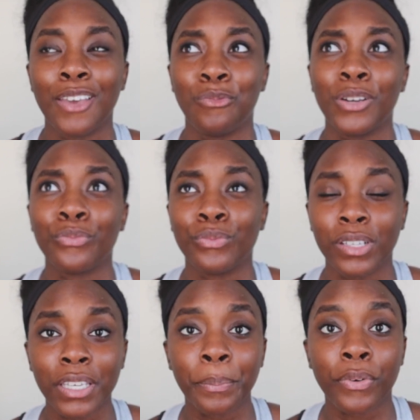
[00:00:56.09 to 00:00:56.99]
And what
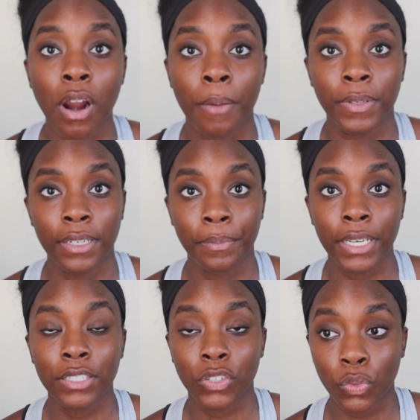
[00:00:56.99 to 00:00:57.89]
really prompted
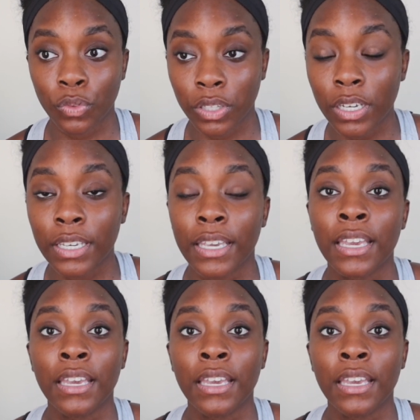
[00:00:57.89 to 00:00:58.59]
me to look